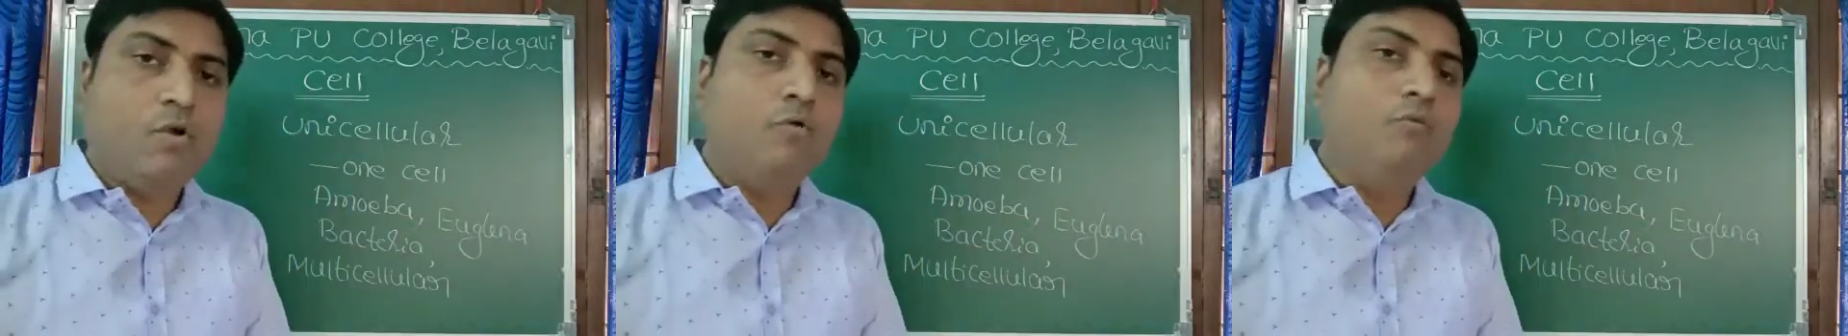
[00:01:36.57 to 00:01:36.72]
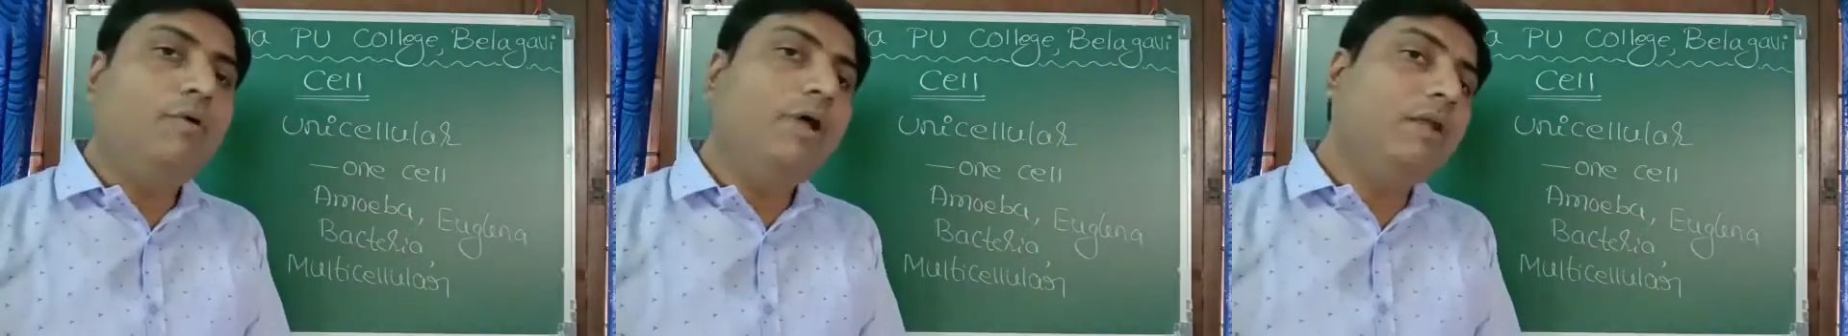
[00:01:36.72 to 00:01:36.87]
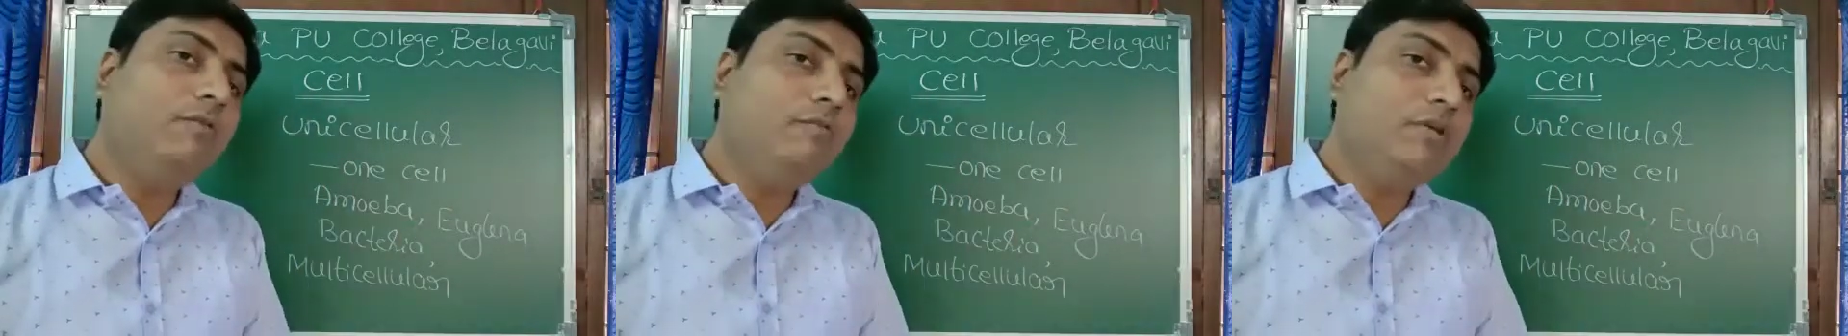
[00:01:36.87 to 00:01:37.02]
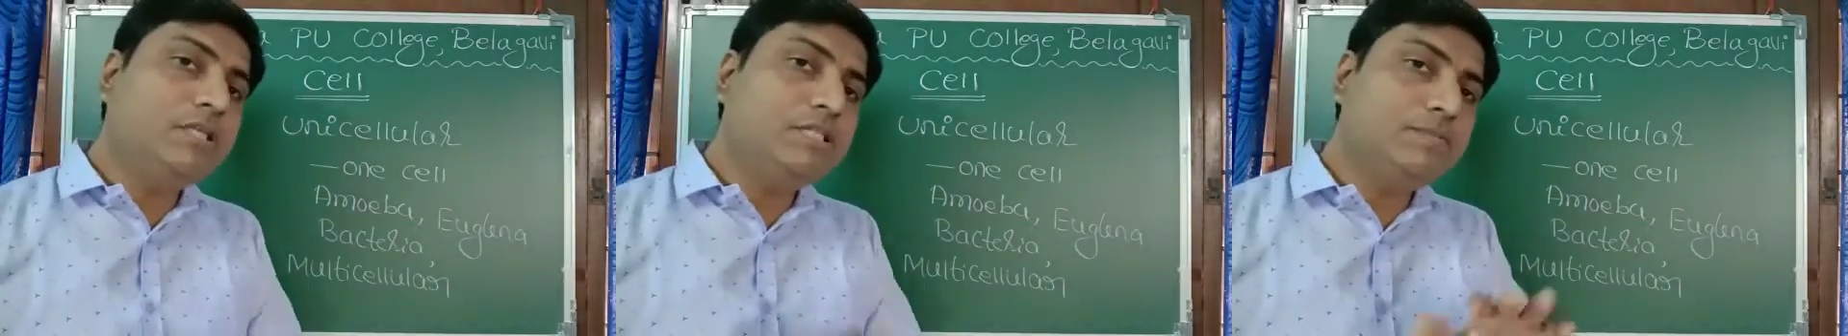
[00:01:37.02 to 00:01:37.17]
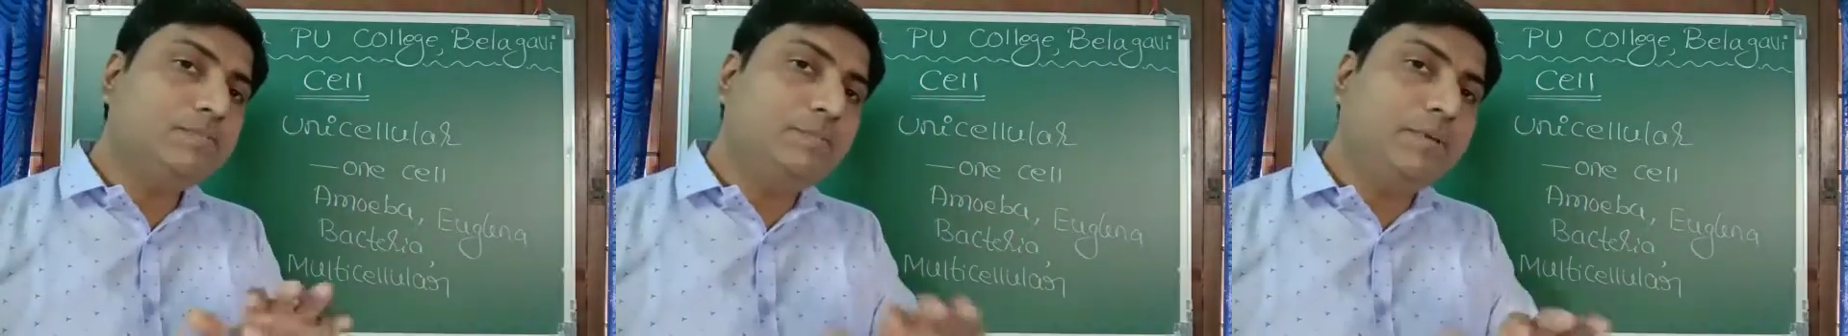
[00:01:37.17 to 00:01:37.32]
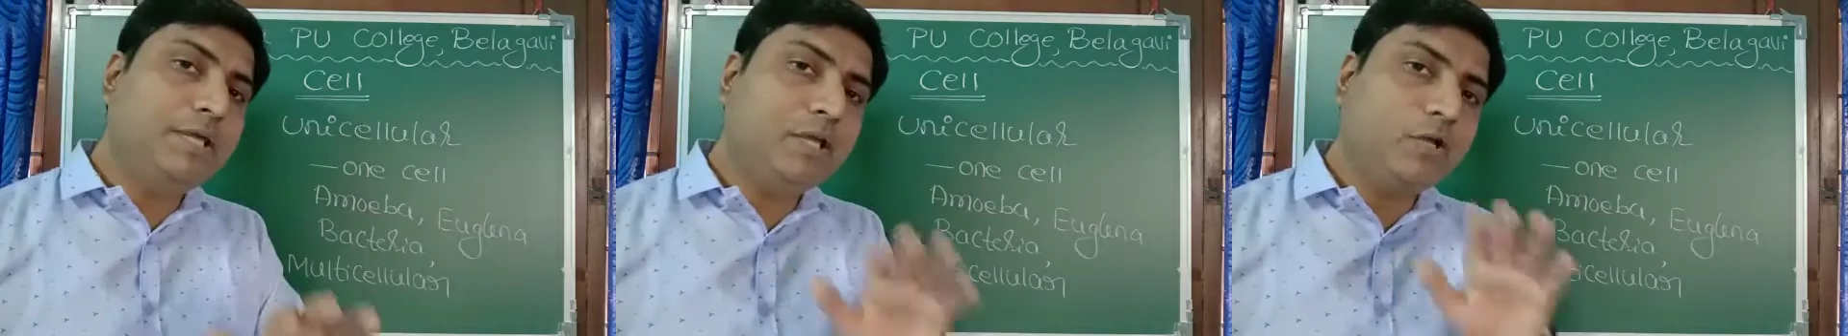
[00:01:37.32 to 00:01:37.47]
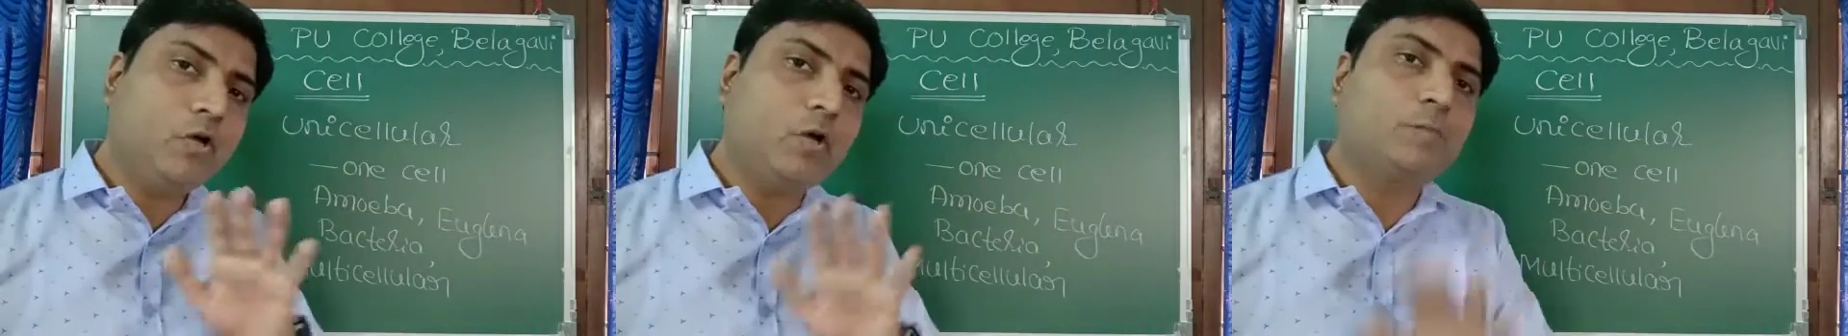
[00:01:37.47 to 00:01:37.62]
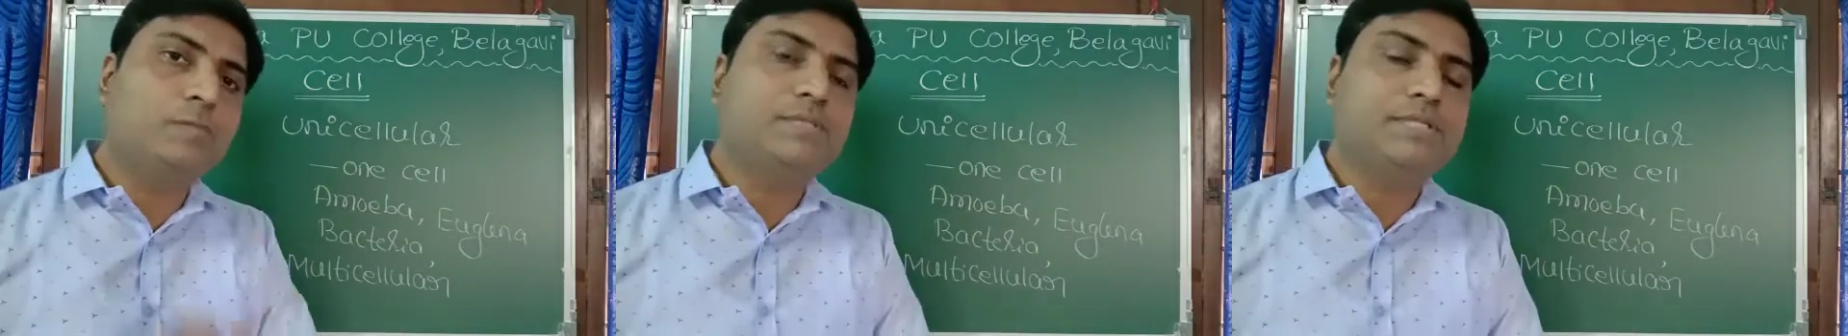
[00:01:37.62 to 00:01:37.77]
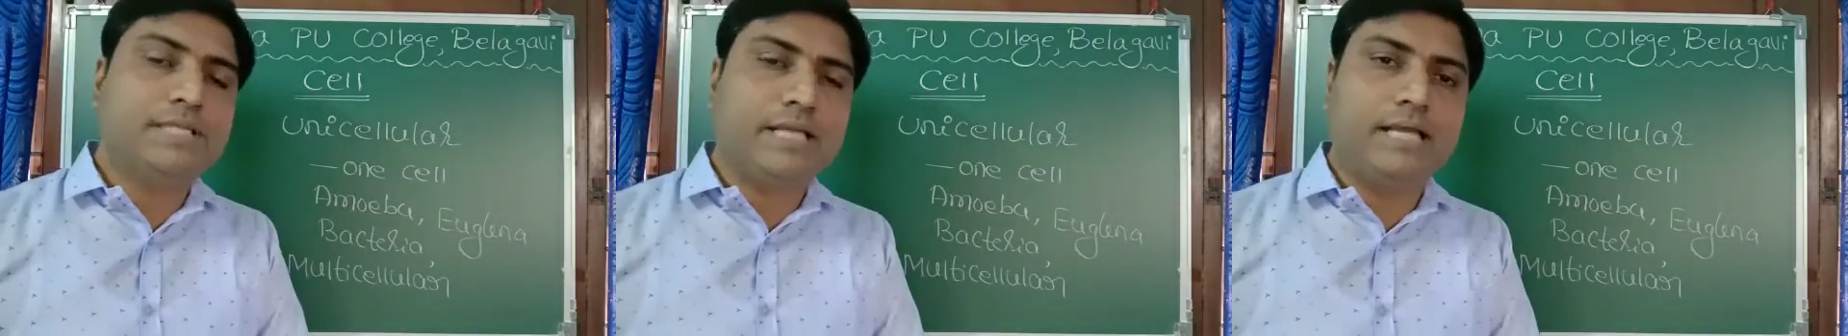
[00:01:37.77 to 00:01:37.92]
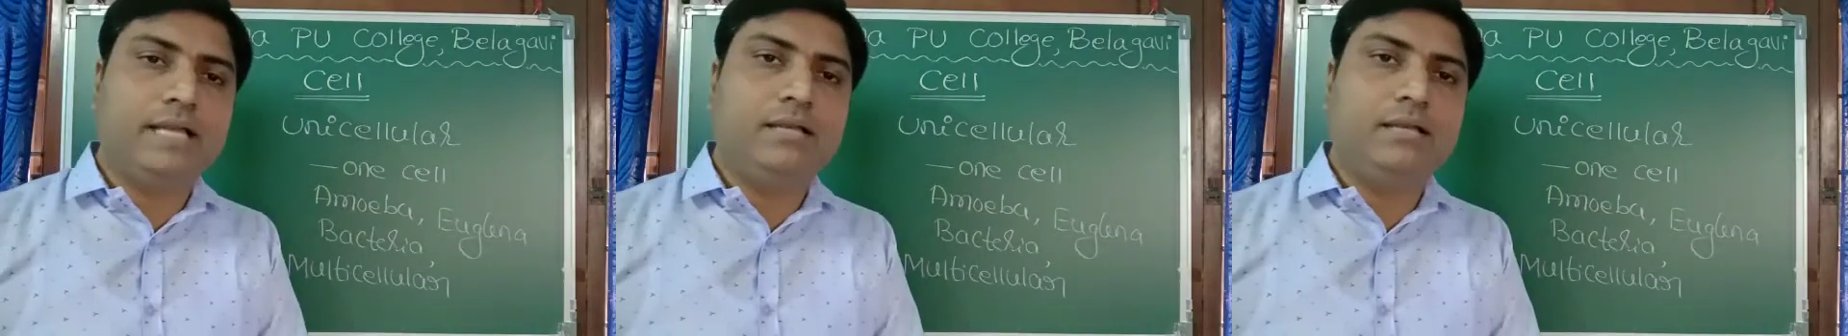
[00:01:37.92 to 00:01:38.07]
When we speak of
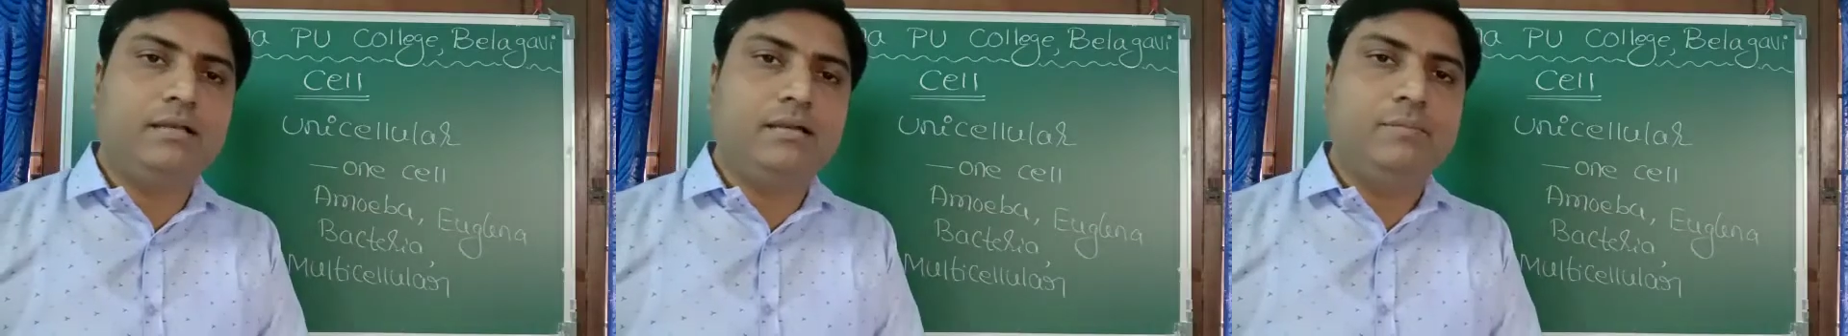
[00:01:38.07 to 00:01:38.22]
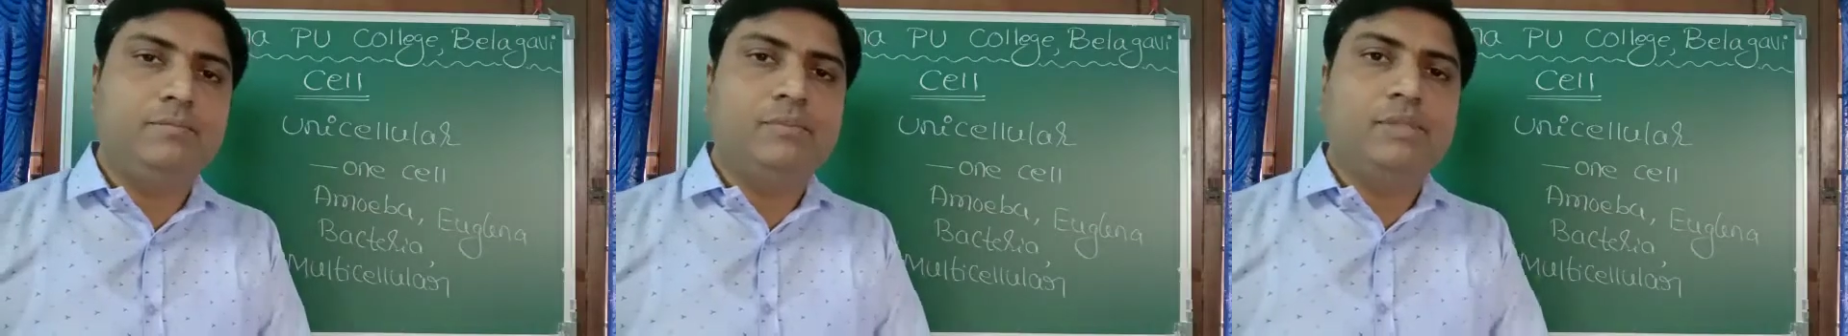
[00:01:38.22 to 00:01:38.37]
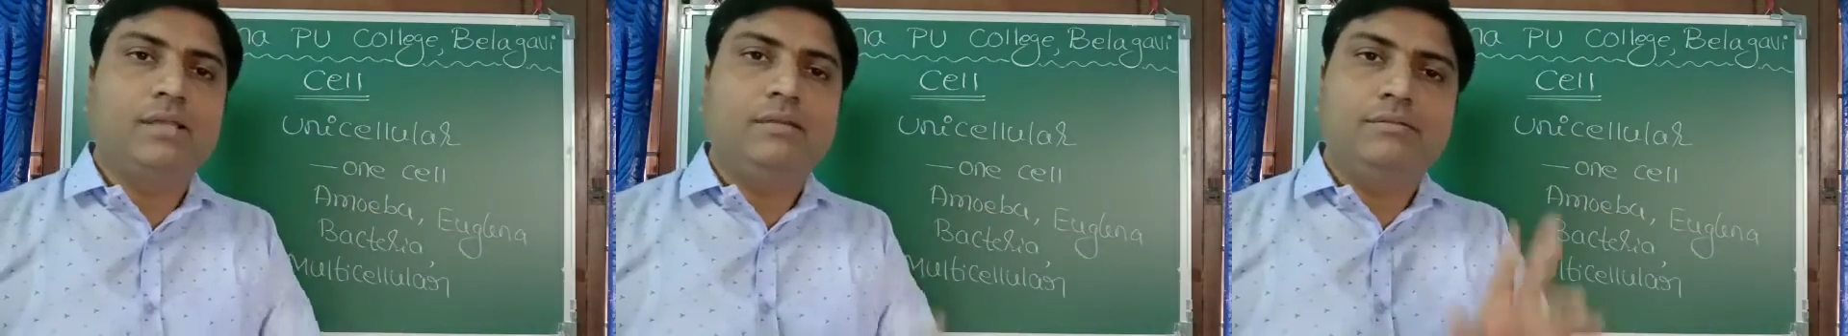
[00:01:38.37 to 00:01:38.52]
cell,